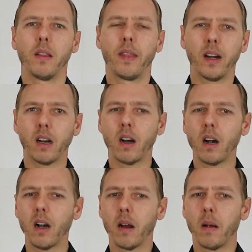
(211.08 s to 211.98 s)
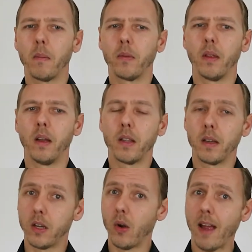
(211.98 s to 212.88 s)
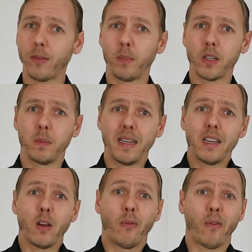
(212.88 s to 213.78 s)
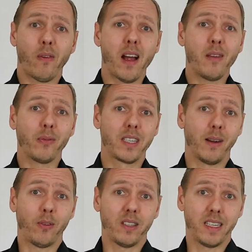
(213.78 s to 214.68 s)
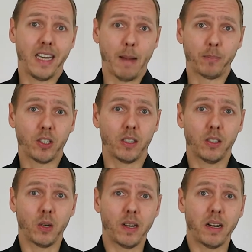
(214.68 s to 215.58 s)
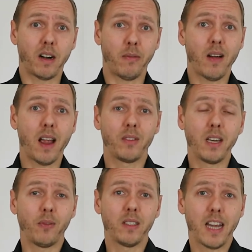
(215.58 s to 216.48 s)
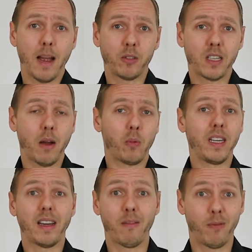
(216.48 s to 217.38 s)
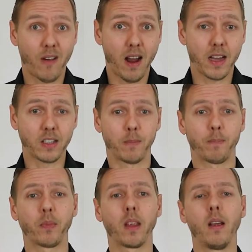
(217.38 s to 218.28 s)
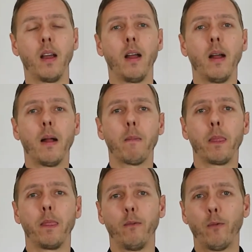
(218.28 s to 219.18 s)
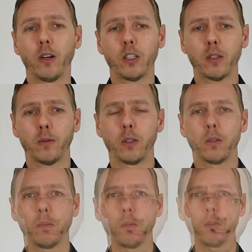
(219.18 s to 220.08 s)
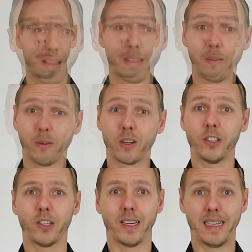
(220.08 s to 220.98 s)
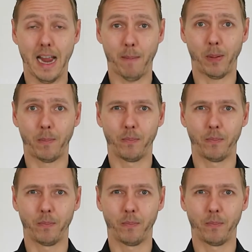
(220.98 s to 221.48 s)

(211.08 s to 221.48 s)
You have the possibility of 5 different gaps. So there are 5 different gaps that we can find. First of all, the first gap.